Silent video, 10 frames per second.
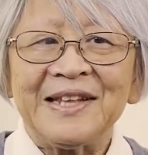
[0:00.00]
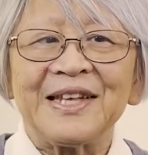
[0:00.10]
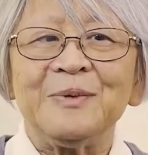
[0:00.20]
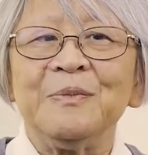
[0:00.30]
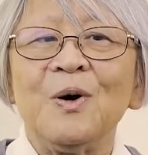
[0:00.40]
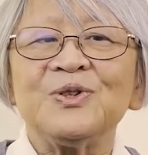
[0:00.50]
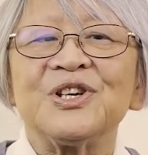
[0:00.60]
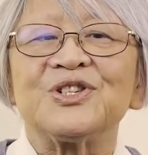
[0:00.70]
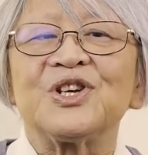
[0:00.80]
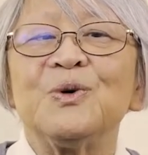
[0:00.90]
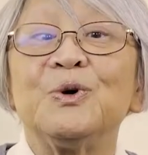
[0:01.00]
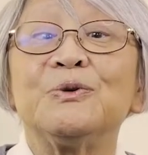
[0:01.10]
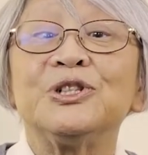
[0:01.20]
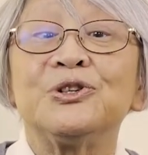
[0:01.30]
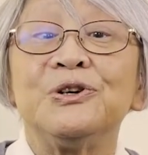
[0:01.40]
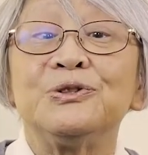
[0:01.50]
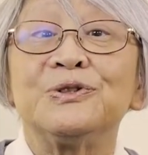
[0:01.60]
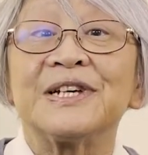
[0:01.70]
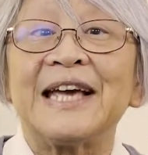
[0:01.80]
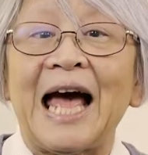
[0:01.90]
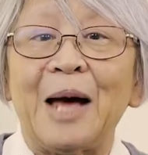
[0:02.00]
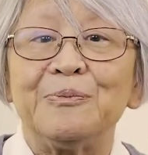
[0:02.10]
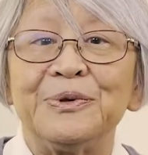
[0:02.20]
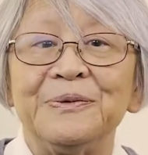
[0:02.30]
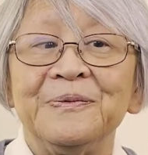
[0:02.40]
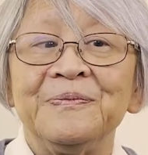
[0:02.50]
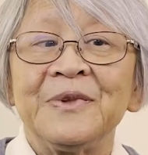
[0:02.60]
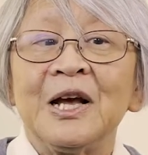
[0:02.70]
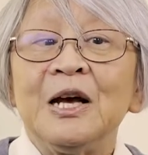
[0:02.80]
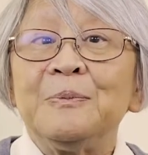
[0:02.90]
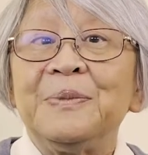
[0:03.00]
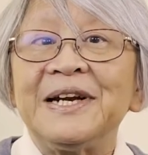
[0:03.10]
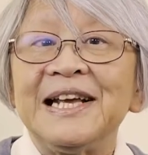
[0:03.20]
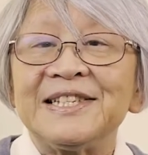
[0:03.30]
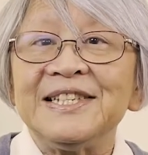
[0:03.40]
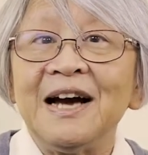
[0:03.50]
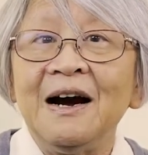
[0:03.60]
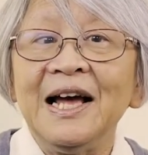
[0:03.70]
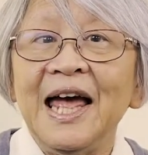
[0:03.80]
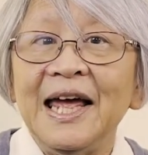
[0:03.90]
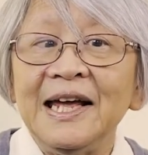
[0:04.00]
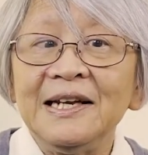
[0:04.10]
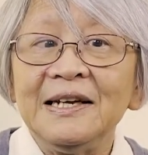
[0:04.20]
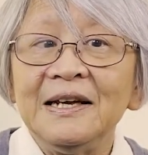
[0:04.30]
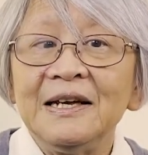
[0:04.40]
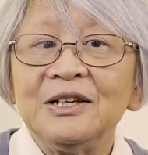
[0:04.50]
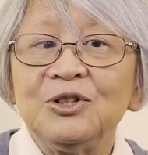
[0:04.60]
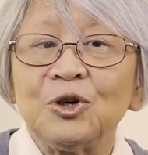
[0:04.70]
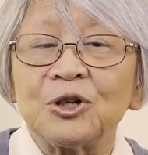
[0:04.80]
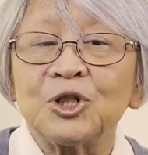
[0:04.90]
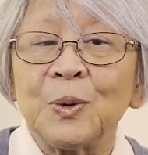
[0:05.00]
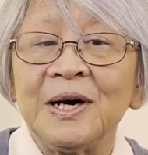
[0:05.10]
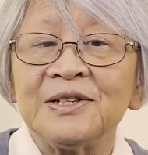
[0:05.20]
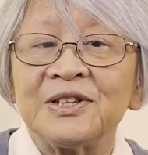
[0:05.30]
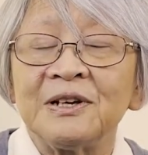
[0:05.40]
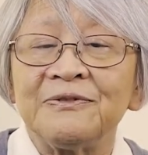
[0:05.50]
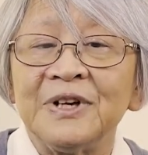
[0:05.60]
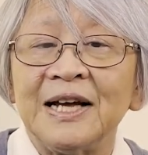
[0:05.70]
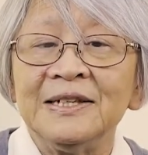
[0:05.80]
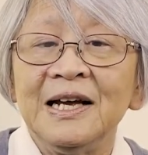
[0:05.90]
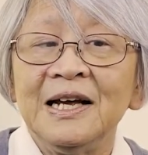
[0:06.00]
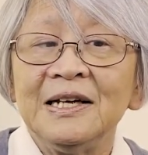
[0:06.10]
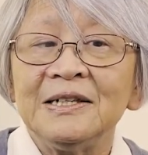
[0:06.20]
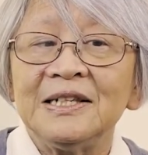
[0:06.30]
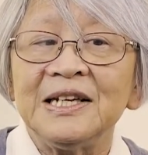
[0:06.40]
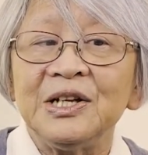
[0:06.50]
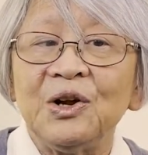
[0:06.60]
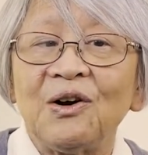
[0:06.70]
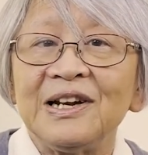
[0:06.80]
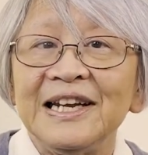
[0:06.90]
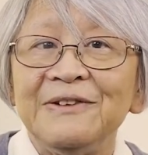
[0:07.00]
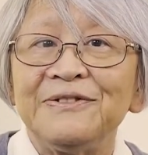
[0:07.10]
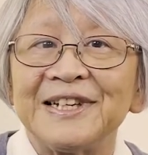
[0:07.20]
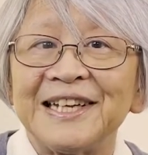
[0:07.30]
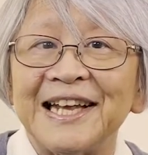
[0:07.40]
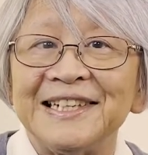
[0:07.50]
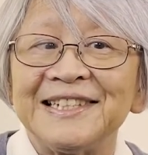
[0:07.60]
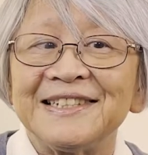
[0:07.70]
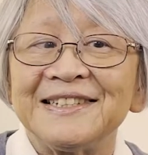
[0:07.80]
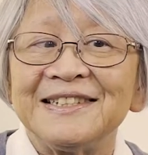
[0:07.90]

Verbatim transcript: Then Moses would return to the camp. But his young aide, Joshua, son of Nun, did not leave the tent."